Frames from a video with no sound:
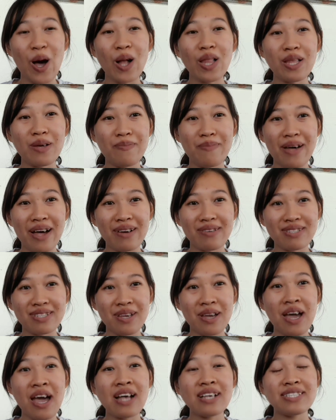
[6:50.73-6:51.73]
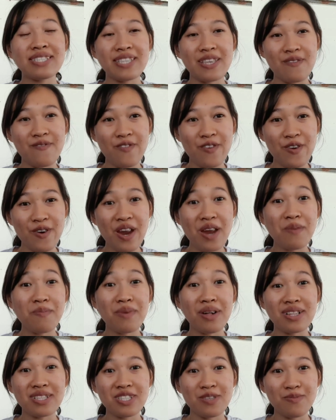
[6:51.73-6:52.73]
all about severe and
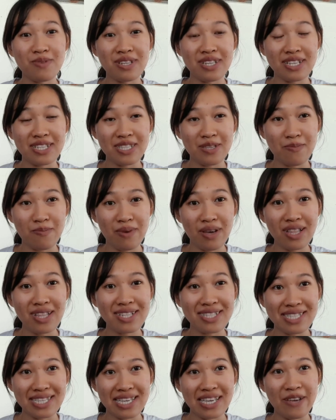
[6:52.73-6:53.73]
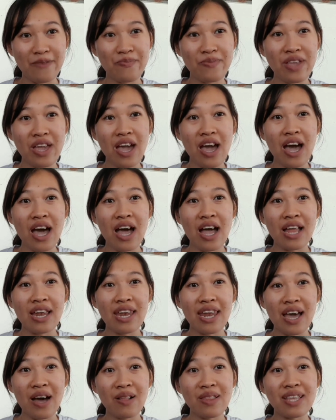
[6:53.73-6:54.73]
multiple disability,
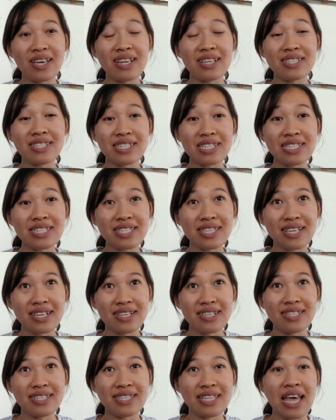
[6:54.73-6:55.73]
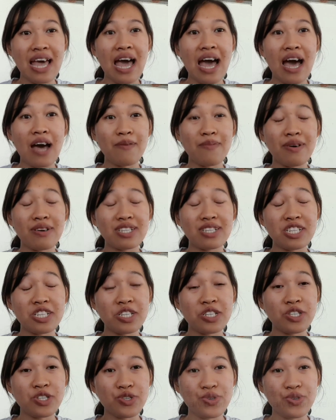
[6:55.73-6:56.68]
now let us discuss about teaching